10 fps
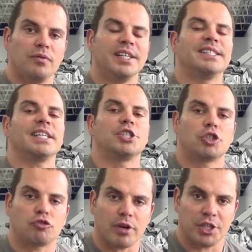move, it's a
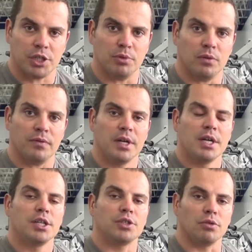stretching move.
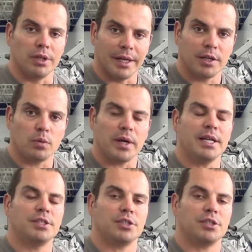So lighter weights,